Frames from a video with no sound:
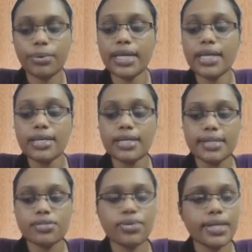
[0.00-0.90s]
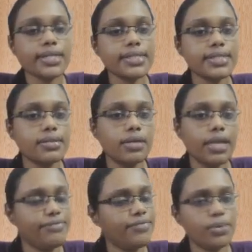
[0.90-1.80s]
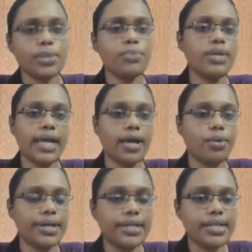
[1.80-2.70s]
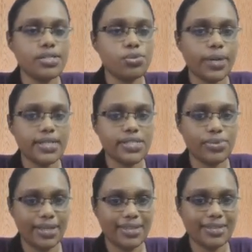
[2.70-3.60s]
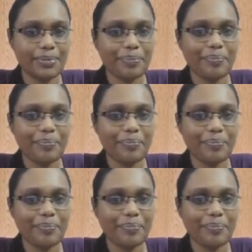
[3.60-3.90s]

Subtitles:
Okay, strengths, everyone will have at least one strength.